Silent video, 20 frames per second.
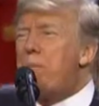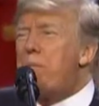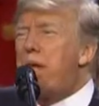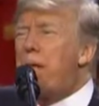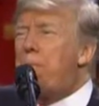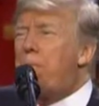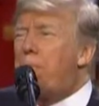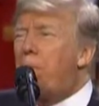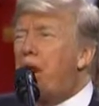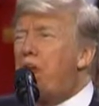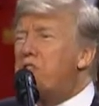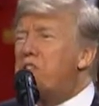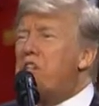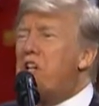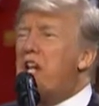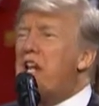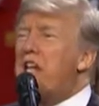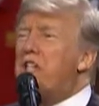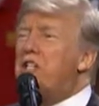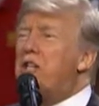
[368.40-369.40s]
be
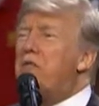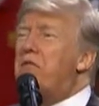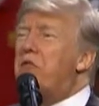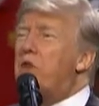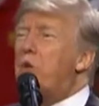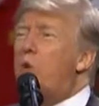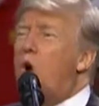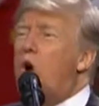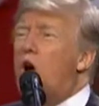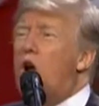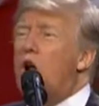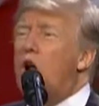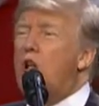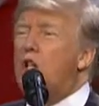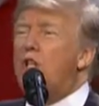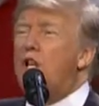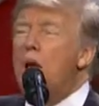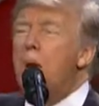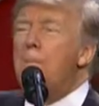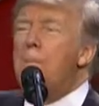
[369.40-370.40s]
president of the
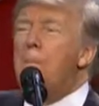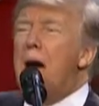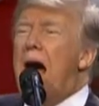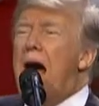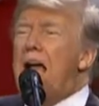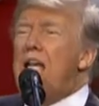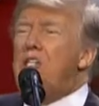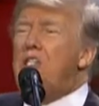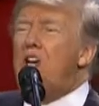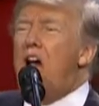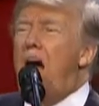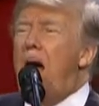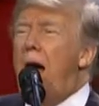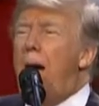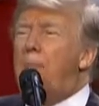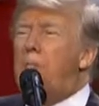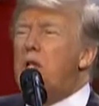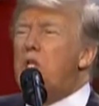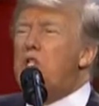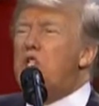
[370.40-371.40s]
world. My
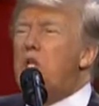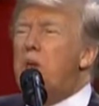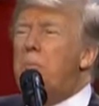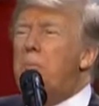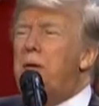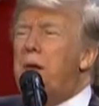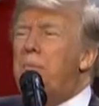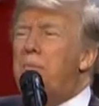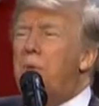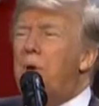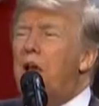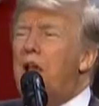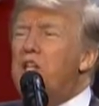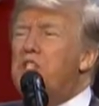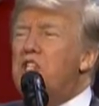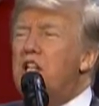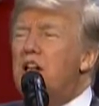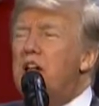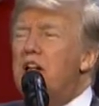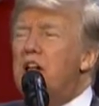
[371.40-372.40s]
job is to be
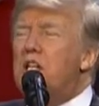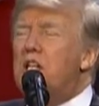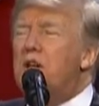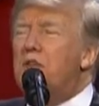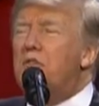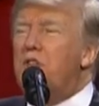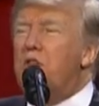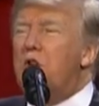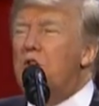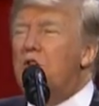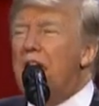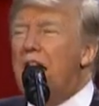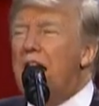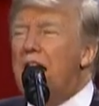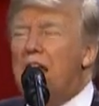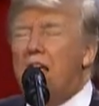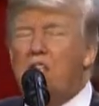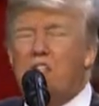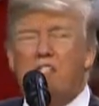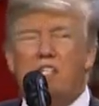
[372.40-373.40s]
president of the
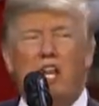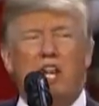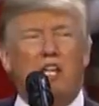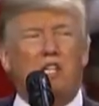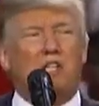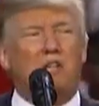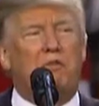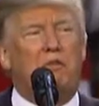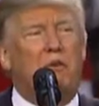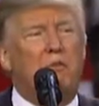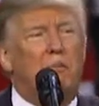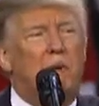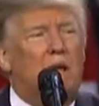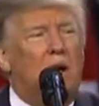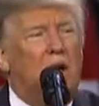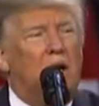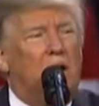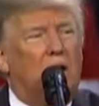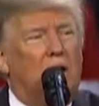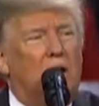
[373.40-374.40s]
United States of
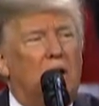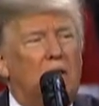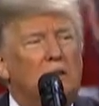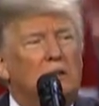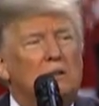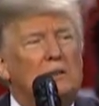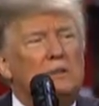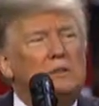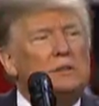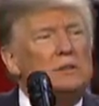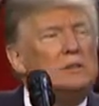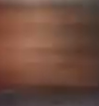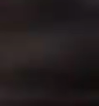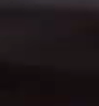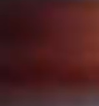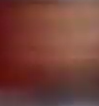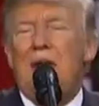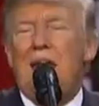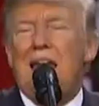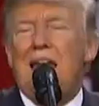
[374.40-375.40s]
America.
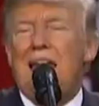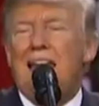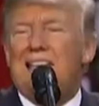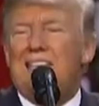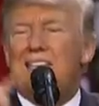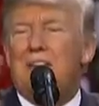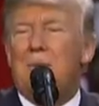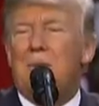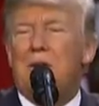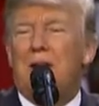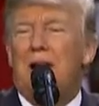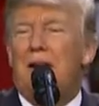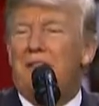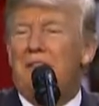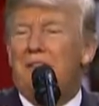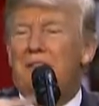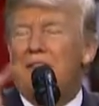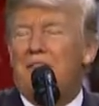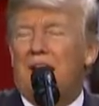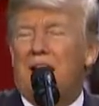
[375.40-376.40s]
We need some
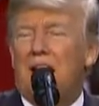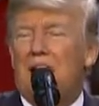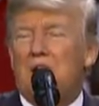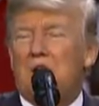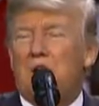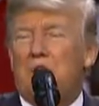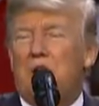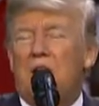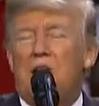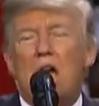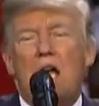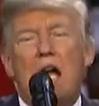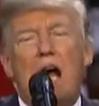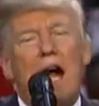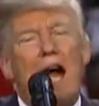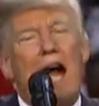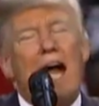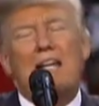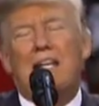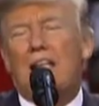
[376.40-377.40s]
love in the country.
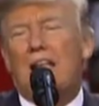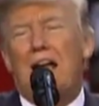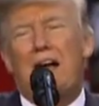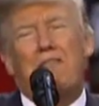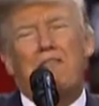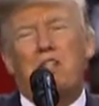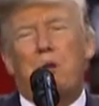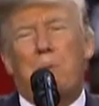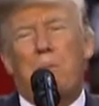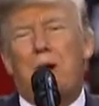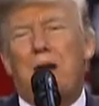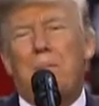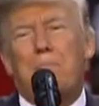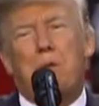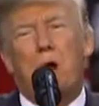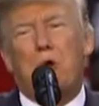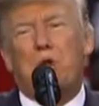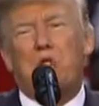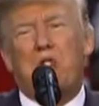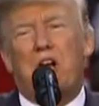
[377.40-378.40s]
I'd love to bring
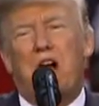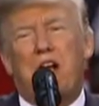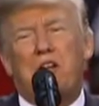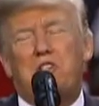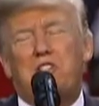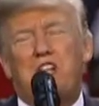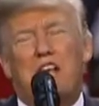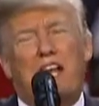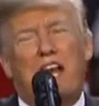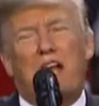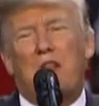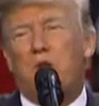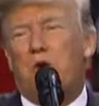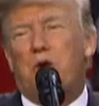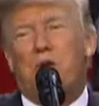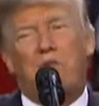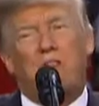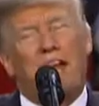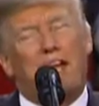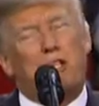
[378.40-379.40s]
both sides
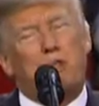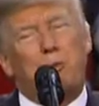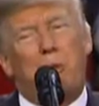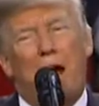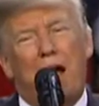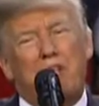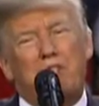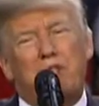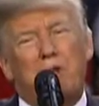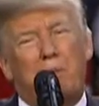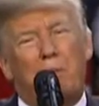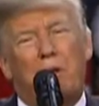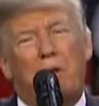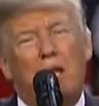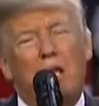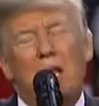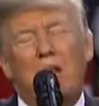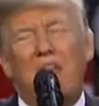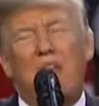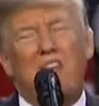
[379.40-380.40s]
together if that's possible.
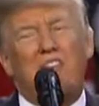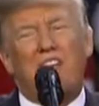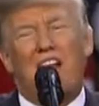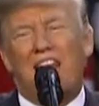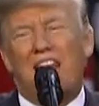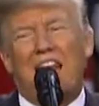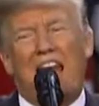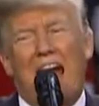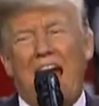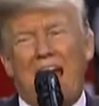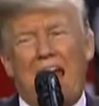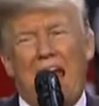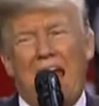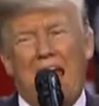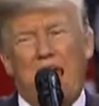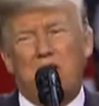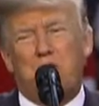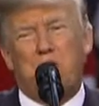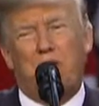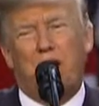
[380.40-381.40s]
There's a lot of
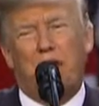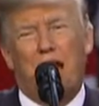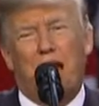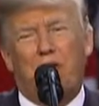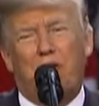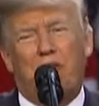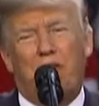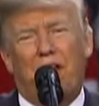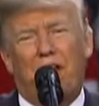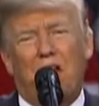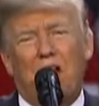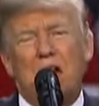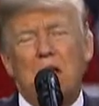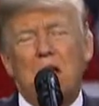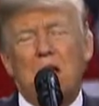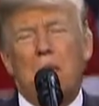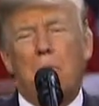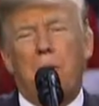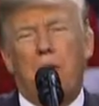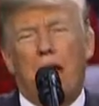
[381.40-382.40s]
hatred out there,
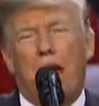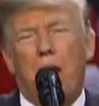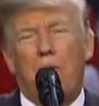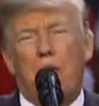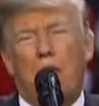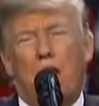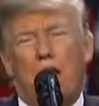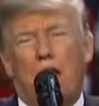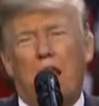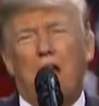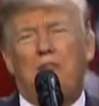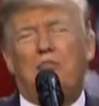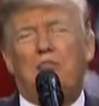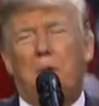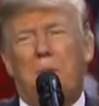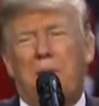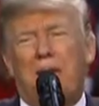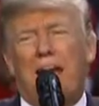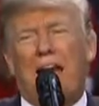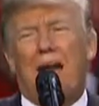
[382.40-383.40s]
but I would love
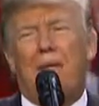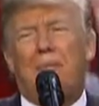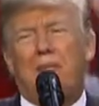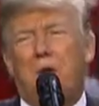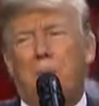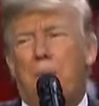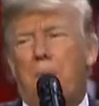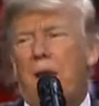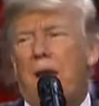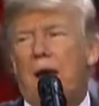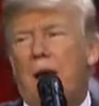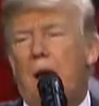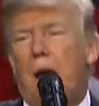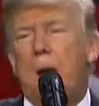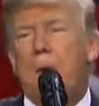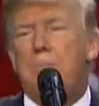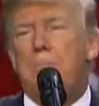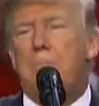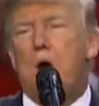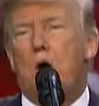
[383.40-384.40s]
to be able to bring
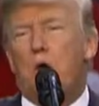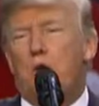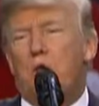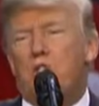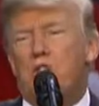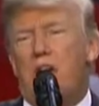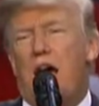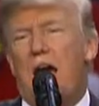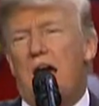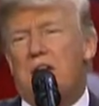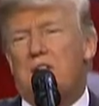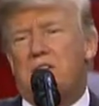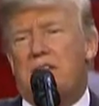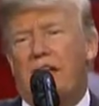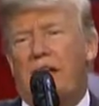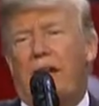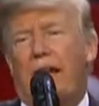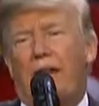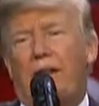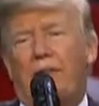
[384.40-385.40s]
both sides
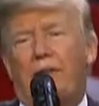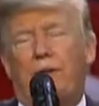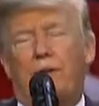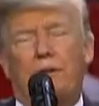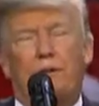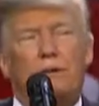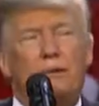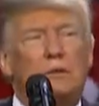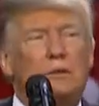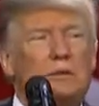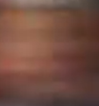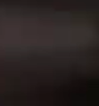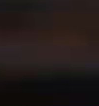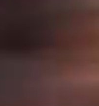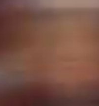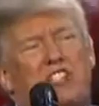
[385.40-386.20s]
together. The